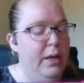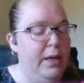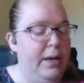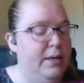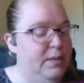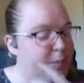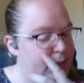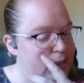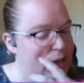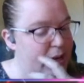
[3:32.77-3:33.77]
It has been
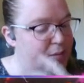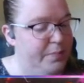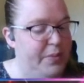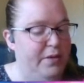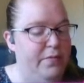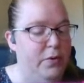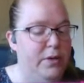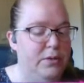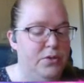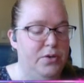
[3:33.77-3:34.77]
said that
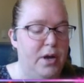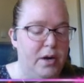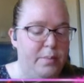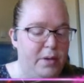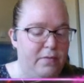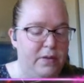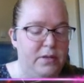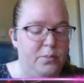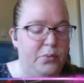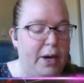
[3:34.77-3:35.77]
Vogans are not above a
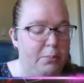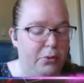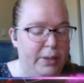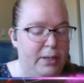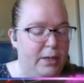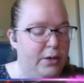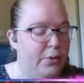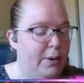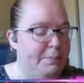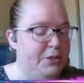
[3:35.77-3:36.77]
little bribery and
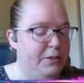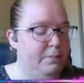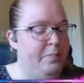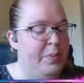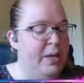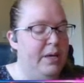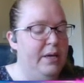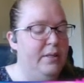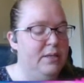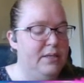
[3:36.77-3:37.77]
corruption,
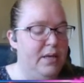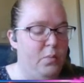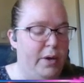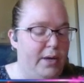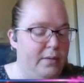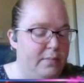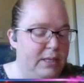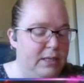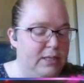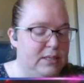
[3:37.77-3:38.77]
in the same way
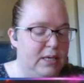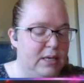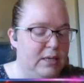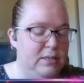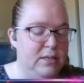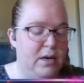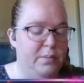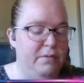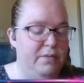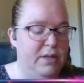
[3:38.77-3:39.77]
that the sea is not
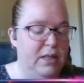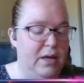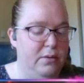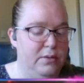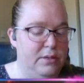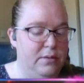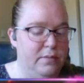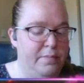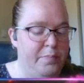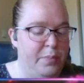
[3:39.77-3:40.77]
above the clouds.
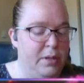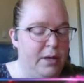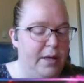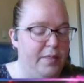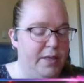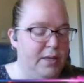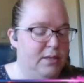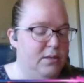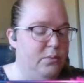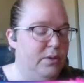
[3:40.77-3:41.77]
And this
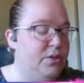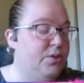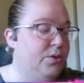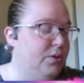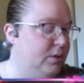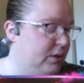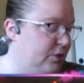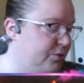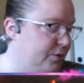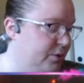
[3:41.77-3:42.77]
was certainly
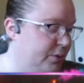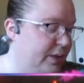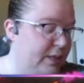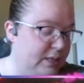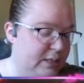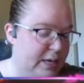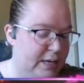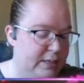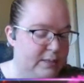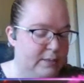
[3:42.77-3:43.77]
true in this case.